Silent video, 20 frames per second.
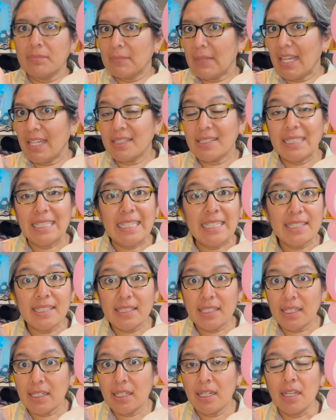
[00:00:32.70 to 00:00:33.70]
it's
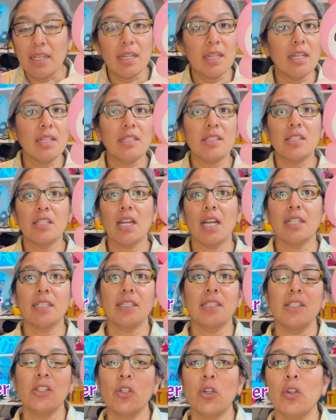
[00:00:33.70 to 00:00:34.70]
easy. It's
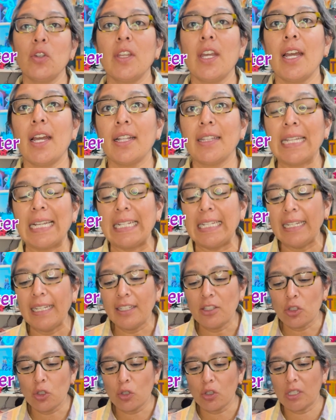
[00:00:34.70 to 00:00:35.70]
just, you know, the
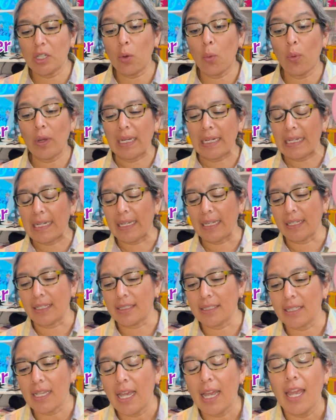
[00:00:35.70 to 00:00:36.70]
techniques using quick
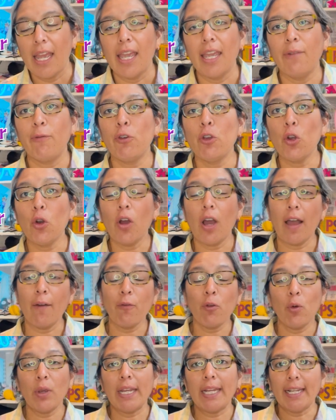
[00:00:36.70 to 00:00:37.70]
links. If you don't
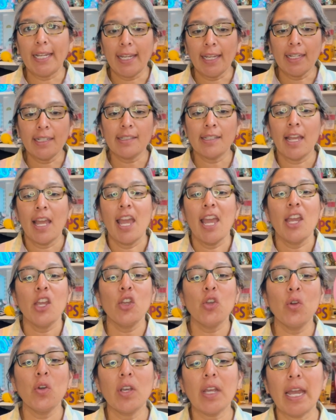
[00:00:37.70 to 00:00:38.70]
have quick links,
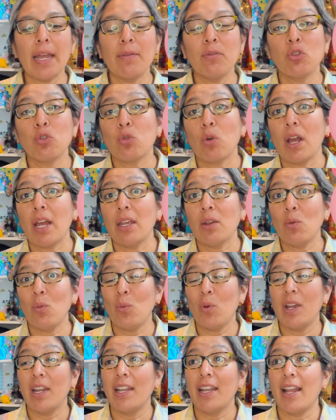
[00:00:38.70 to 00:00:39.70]
you can try
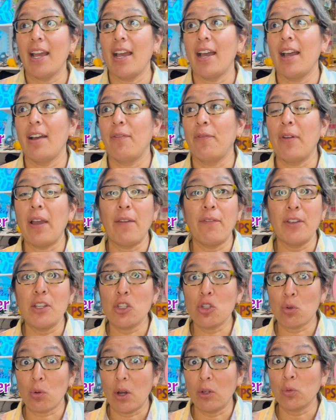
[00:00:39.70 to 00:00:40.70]
with
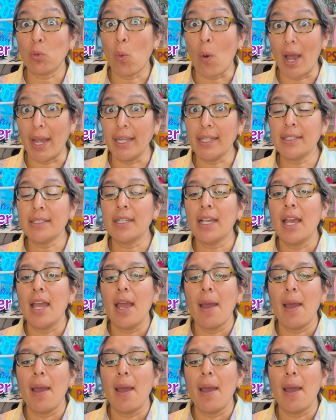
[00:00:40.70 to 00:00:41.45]
5-inch round whites